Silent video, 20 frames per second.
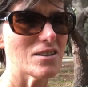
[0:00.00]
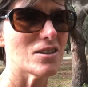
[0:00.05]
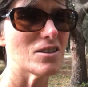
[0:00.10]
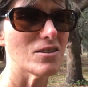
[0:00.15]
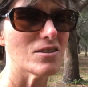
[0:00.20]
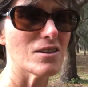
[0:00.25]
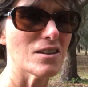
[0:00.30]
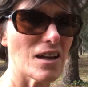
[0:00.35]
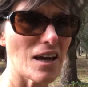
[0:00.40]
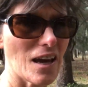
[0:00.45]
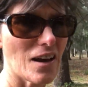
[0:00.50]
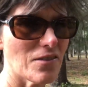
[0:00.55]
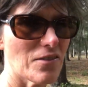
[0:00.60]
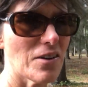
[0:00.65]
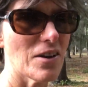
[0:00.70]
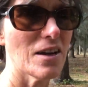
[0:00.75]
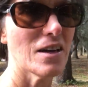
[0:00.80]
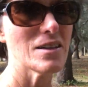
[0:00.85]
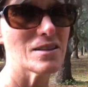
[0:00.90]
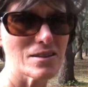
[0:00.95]
She's going to have
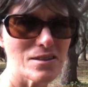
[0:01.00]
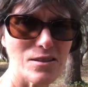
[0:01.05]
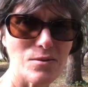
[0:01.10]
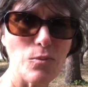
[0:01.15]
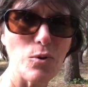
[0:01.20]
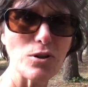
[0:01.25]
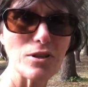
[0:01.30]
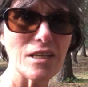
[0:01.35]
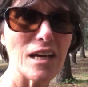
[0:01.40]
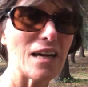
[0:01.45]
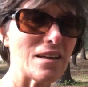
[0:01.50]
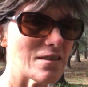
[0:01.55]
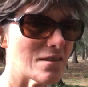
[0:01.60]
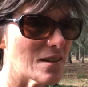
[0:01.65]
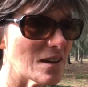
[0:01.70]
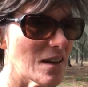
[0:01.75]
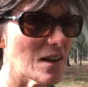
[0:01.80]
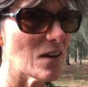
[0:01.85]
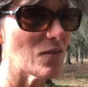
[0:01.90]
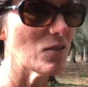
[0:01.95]
some more
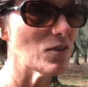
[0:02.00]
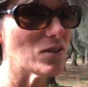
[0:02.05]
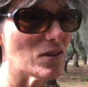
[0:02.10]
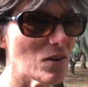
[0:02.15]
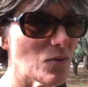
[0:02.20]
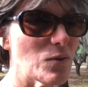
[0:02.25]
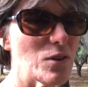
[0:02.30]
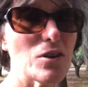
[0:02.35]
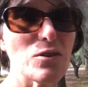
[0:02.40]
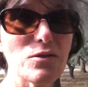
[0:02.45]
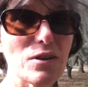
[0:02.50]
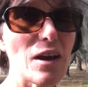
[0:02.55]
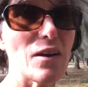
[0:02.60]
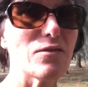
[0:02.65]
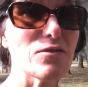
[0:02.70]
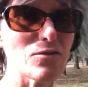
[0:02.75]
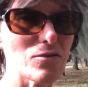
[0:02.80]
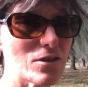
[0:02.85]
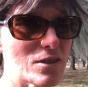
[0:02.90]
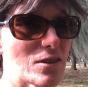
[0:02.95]
testing and everything. We don't
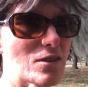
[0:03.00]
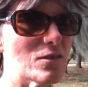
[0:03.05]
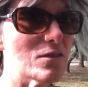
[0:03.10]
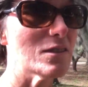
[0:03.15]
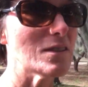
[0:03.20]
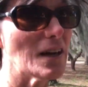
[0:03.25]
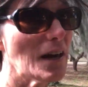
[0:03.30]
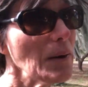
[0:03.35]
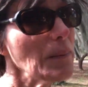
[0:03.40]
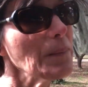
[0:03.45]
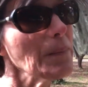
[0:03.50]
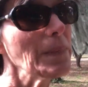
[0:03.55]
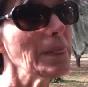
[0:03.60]
have the results yet.